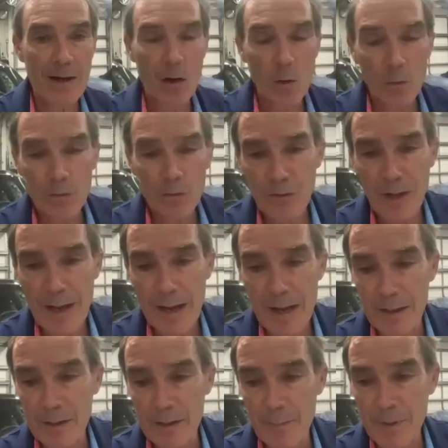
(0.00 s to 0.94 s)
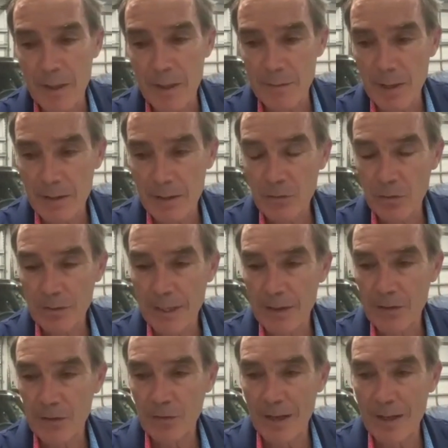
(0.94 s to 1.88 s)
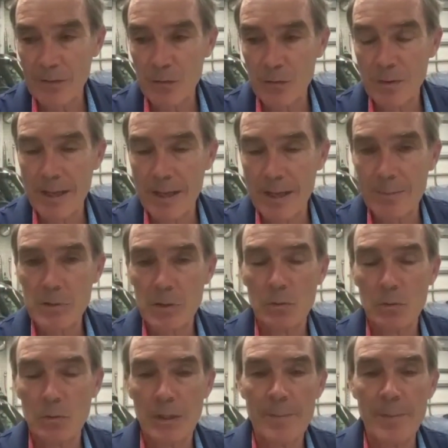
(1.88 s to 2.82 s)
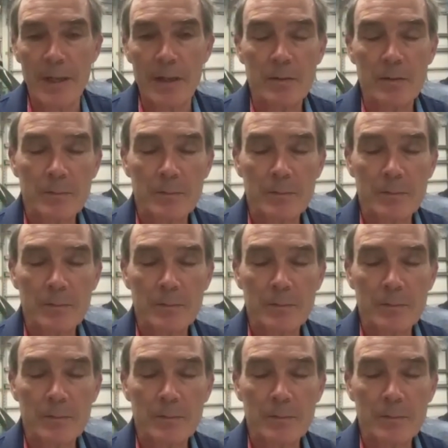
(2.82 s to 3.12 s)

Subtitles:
whole design, I mean, they took that design to the absolute limit.